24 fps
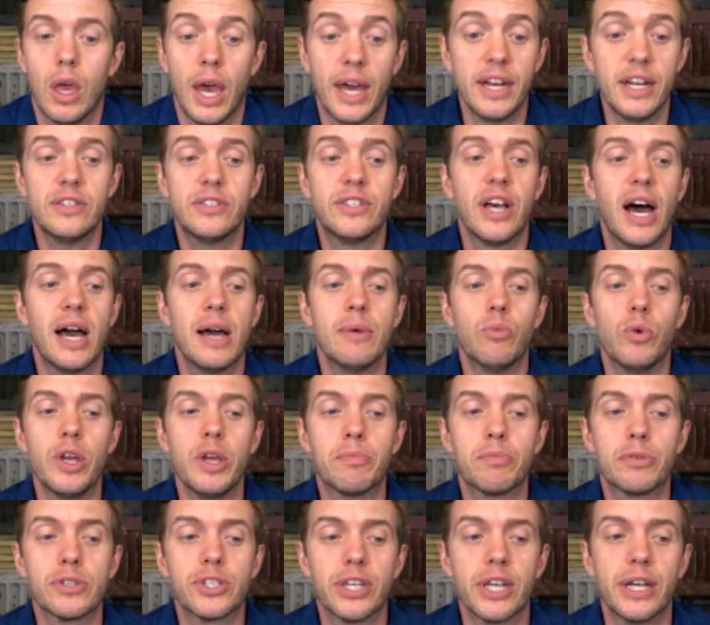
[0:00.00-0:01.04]
Anytime
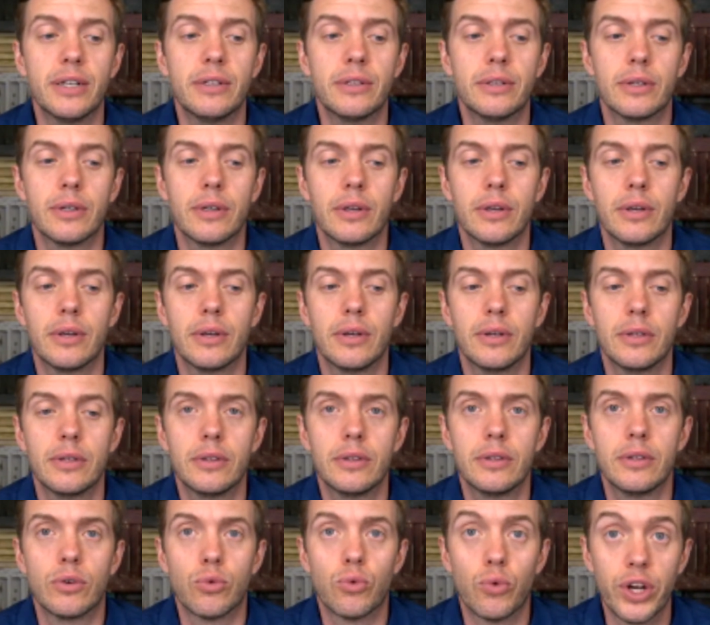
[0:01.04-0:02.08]
we present
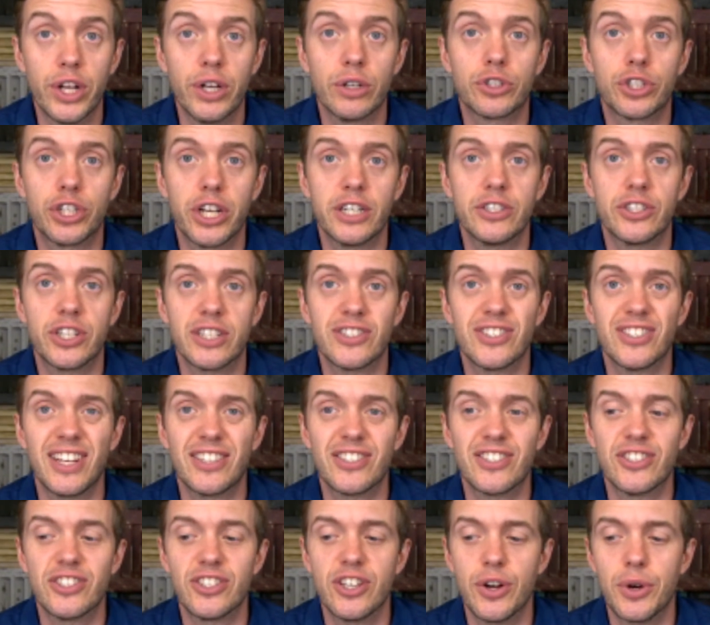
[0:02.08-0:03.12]
the real change that's
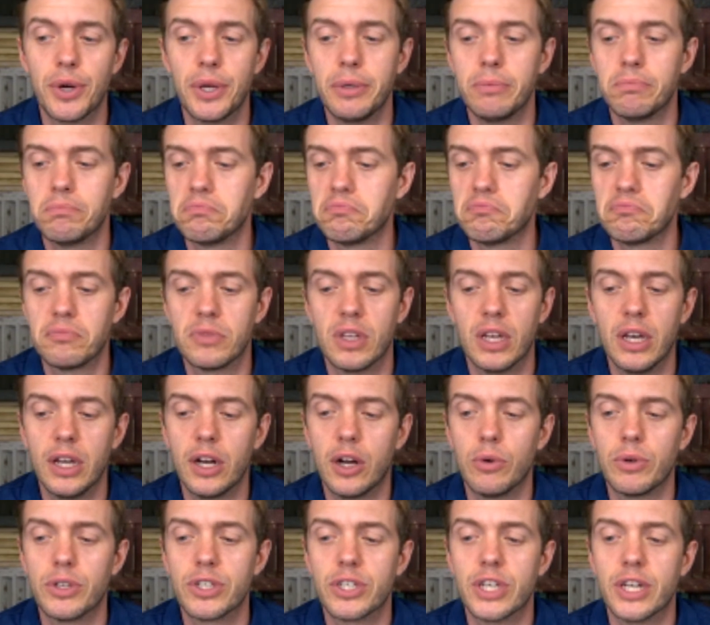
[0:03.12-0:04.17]
necessary,
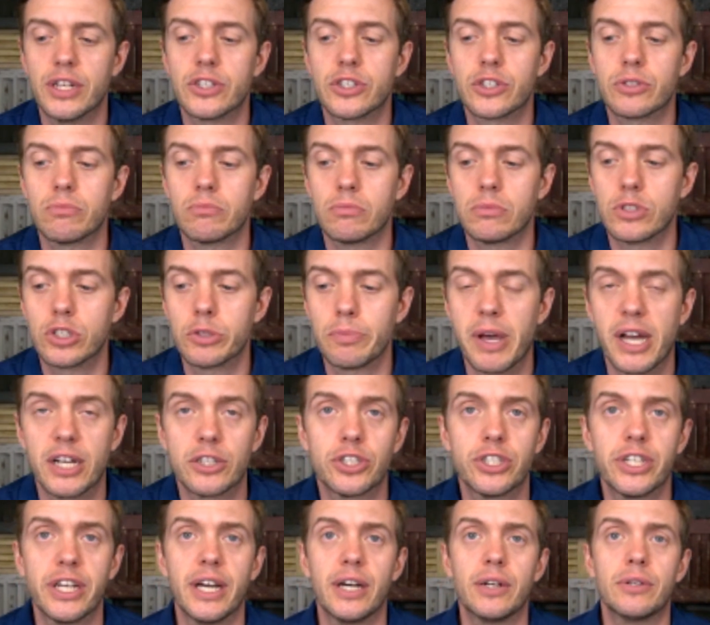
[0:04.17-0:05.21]
it always gets
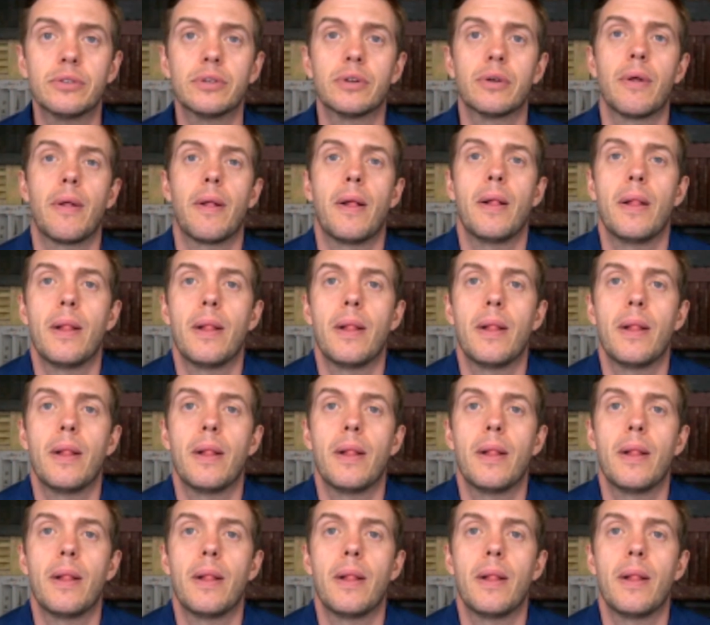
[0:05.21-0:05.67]
smashed down.